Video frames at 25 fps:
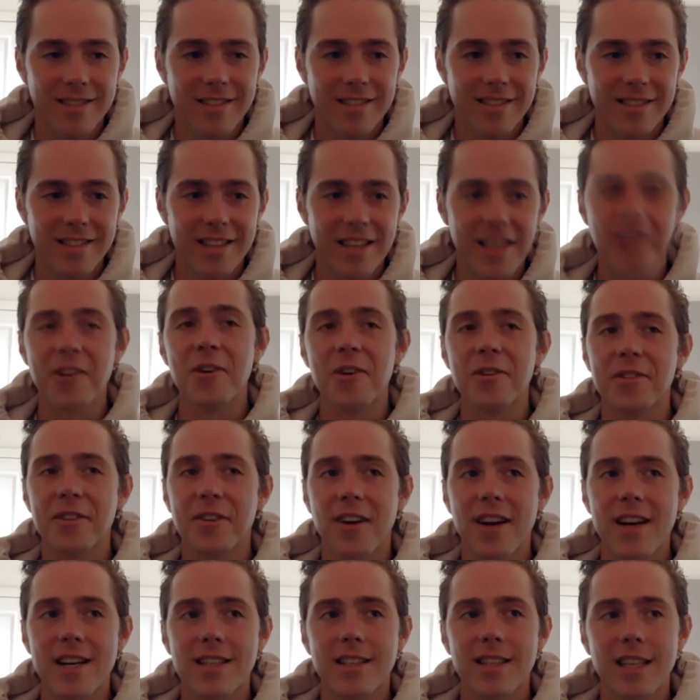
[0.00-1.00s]
it goes
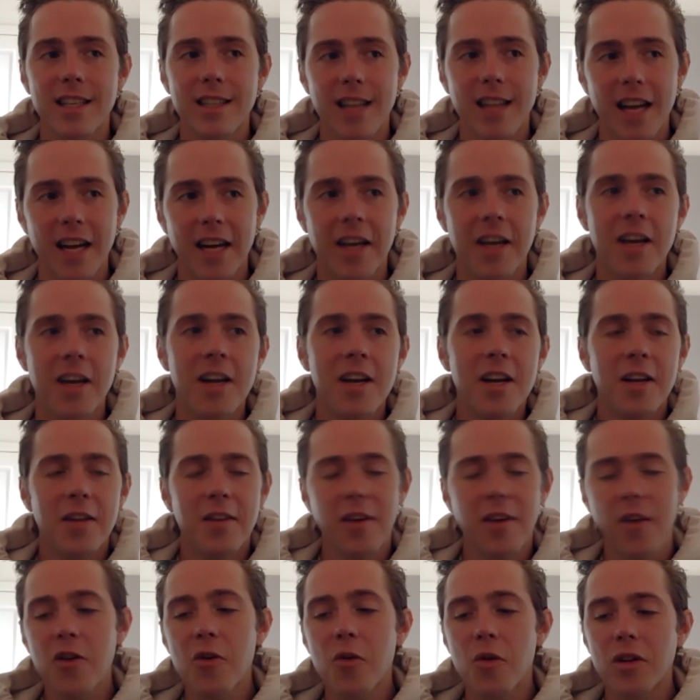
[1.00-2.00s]
crazy, and like the
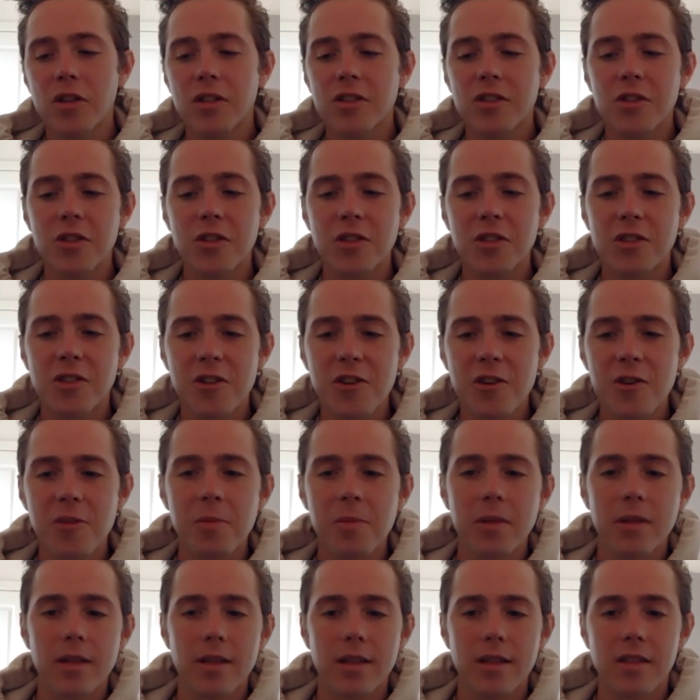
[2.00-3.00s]
other ones do too,
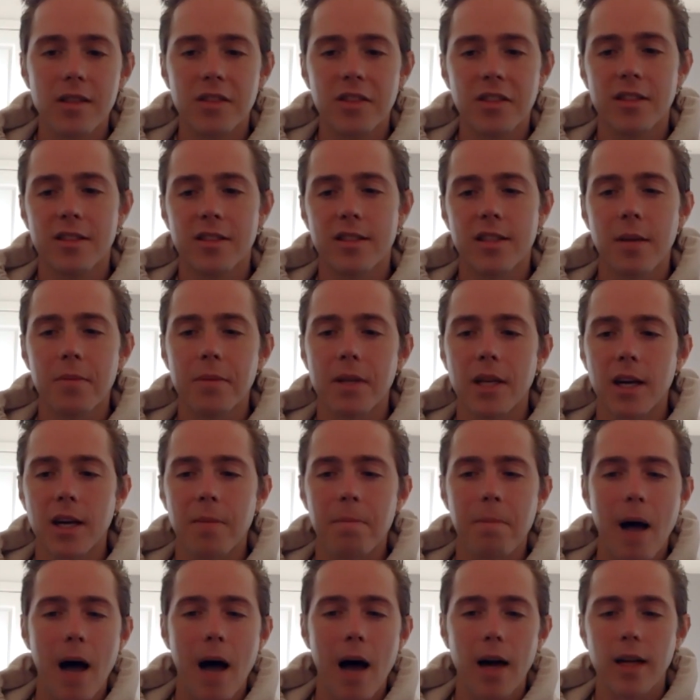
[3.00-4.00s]
but there's just something
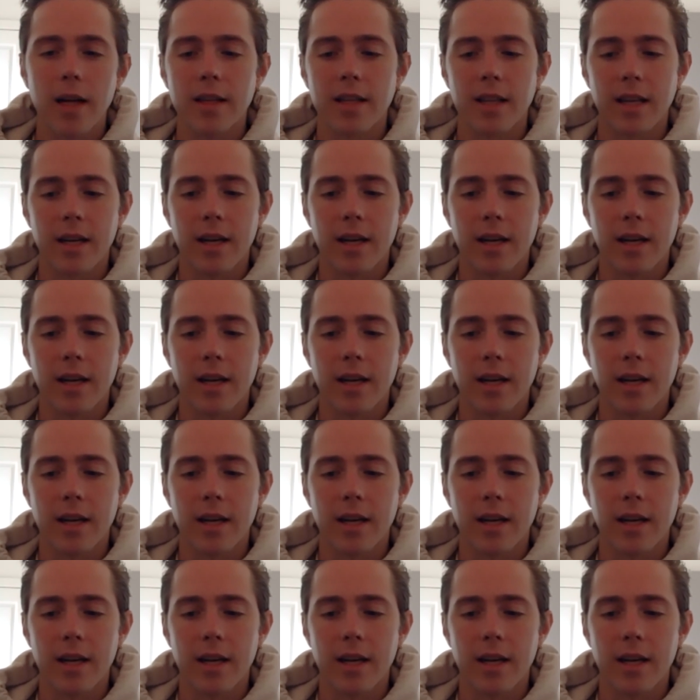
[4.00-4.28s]
about it that